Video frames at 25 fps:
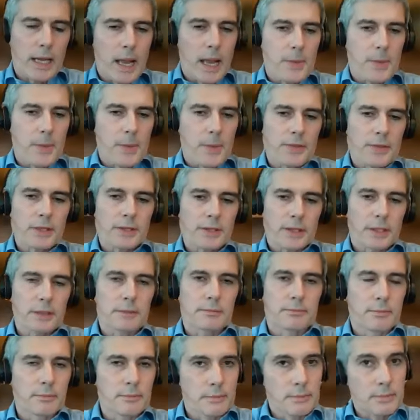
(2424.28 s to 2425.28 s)
I mean, I think that
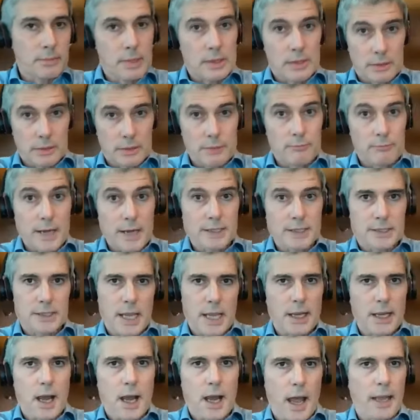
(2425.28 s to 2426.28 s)
rate
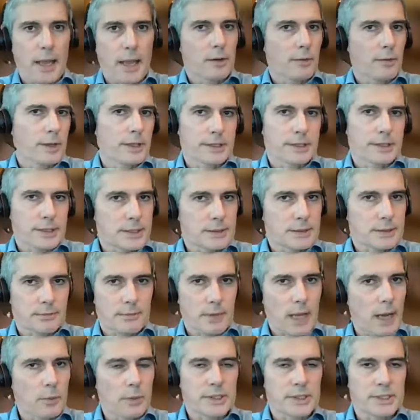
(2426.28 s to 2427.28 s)
staying higher is,
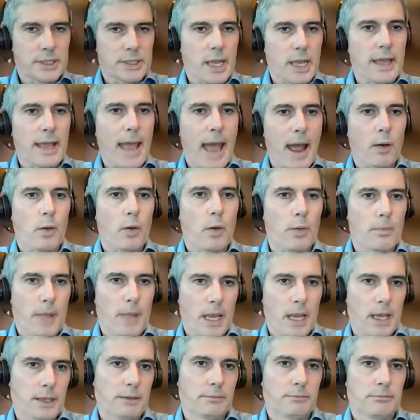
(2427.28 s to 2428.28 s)
I would say, our
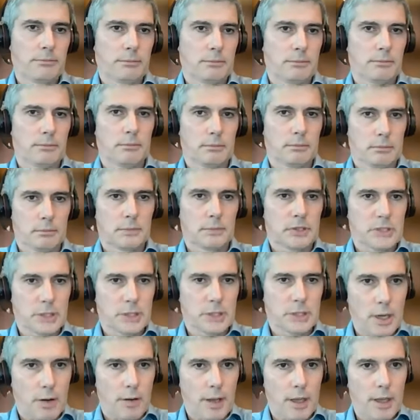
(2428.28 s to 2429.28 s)
main
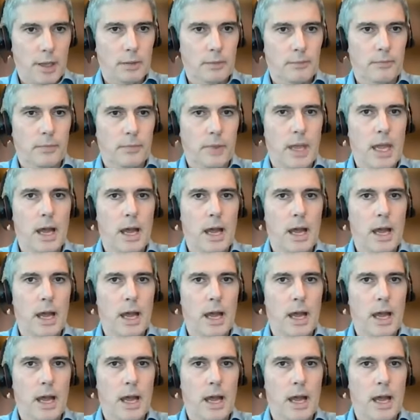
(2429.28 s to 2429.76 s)
scenario.